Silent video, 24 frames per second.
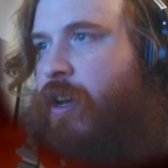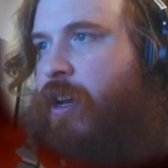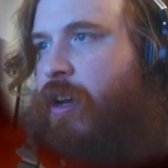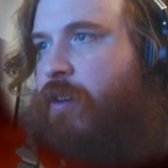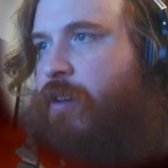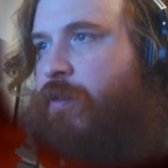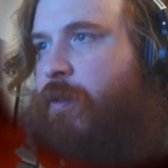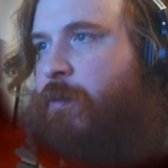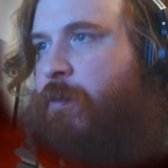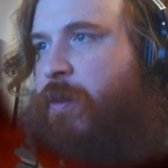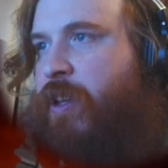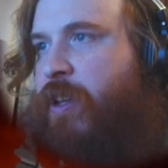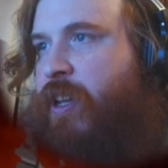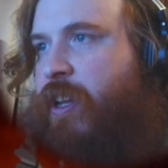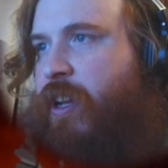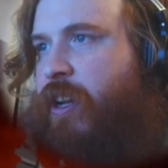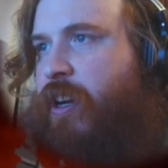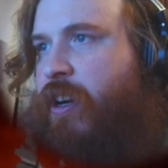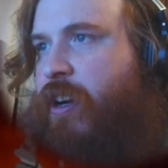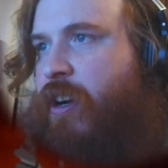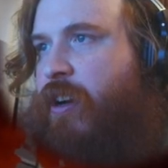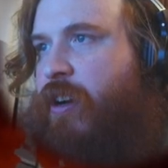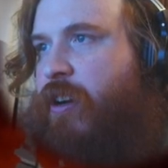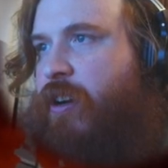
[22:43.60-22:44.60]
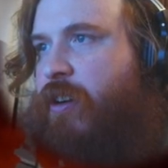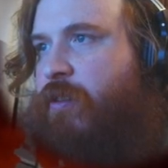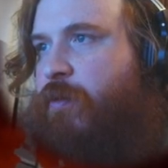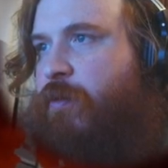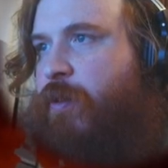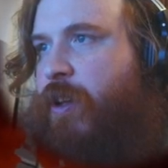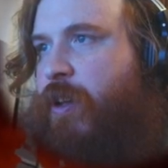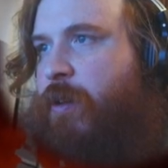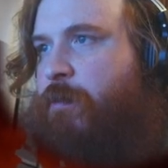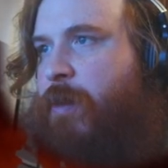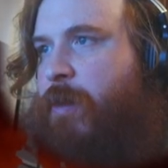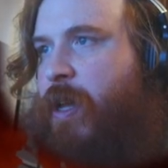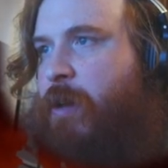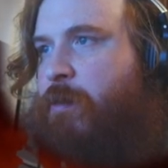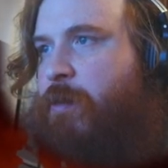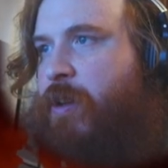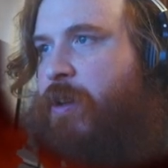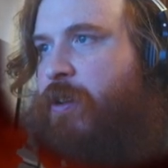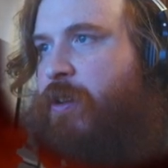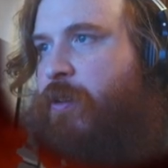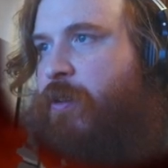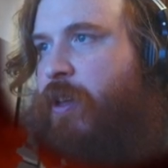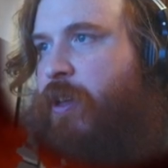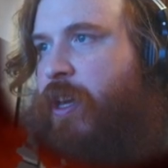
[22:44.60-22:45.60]
From here, we can maybe
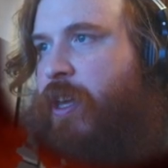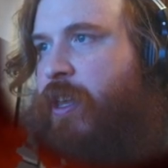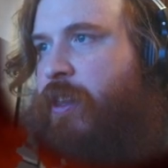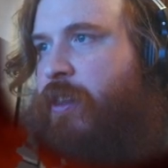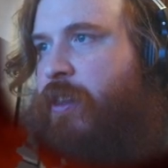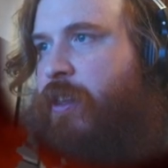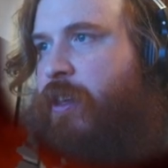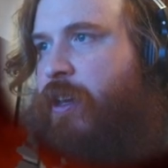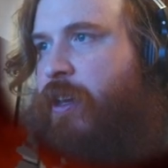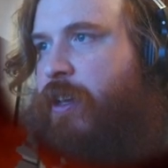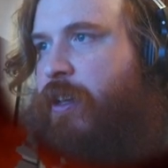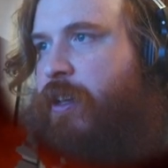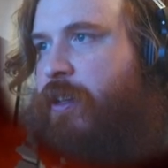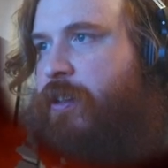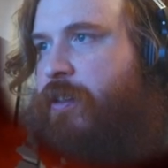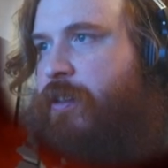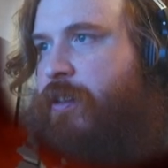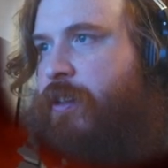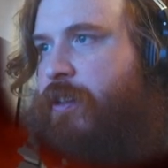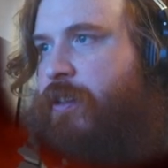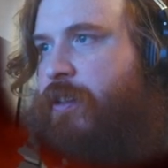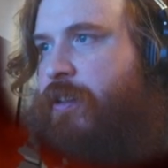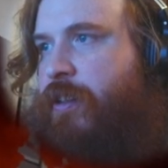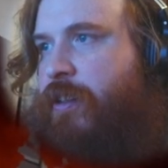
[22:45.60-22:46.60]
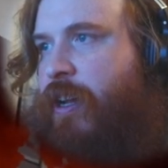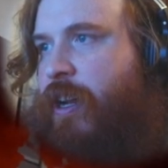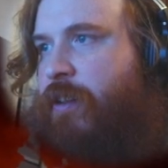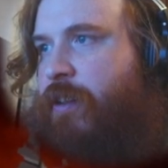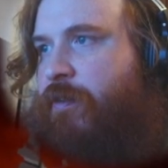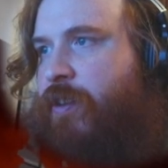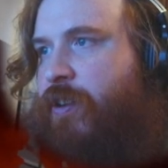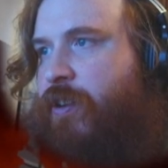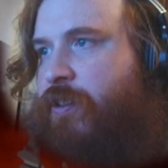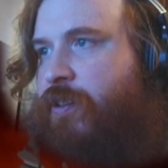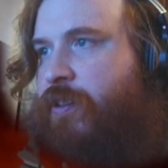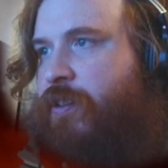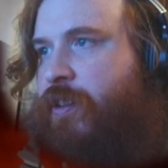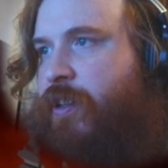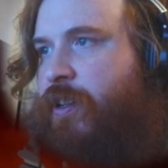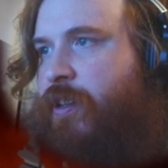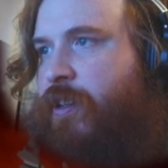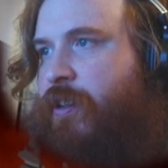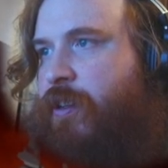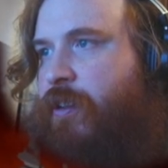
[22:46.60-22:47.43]
do like this. This is kind of interesting.